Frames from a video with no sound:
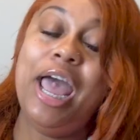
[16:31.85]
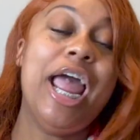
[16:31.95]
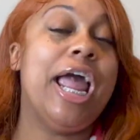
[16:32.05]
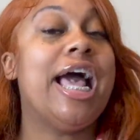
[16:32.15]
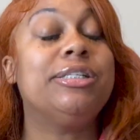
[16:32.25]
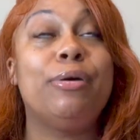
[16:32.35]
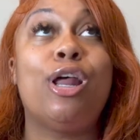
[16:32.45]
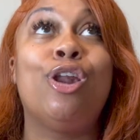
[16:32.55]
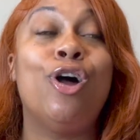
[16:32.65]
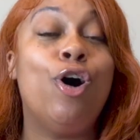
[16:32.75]
It has been
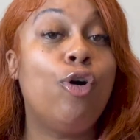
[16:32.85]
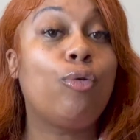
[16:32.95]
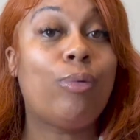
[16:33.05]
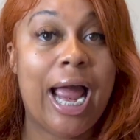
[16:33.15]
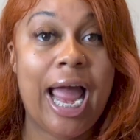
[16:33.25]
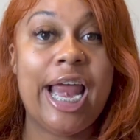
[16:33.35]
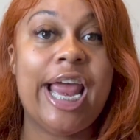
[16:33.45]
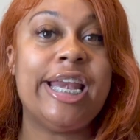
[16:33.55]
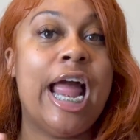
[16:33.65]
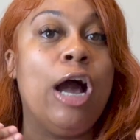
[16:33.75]
a long ride
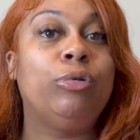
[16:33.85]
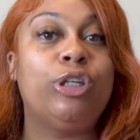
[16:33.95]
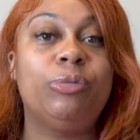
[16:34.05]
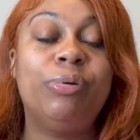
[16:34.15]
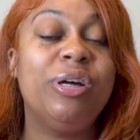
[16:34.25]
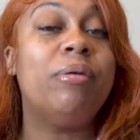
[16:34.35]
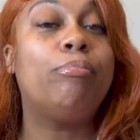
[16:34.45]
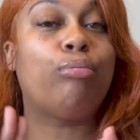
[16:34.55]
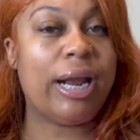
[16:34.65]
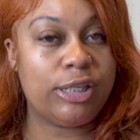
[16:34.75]
and now we're just putting the
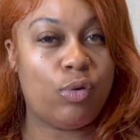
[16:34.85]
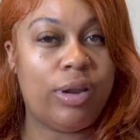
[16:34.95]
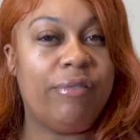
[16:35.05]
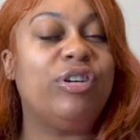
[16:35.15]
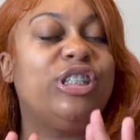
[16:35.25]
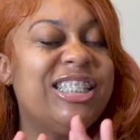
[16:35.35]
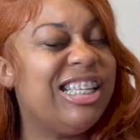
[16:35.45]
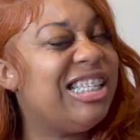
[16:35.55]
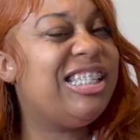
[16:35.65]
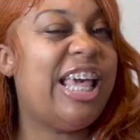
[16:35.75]
brakes on it for just
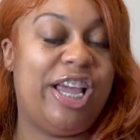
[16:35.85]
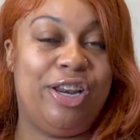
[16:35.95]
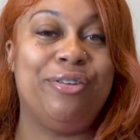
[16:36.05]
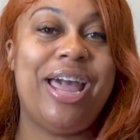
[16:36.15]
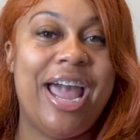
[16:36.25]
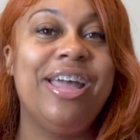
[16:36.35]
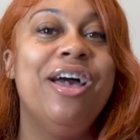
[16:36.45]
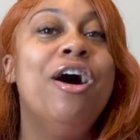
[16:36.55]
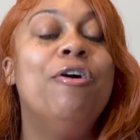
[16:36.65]
a second, okay?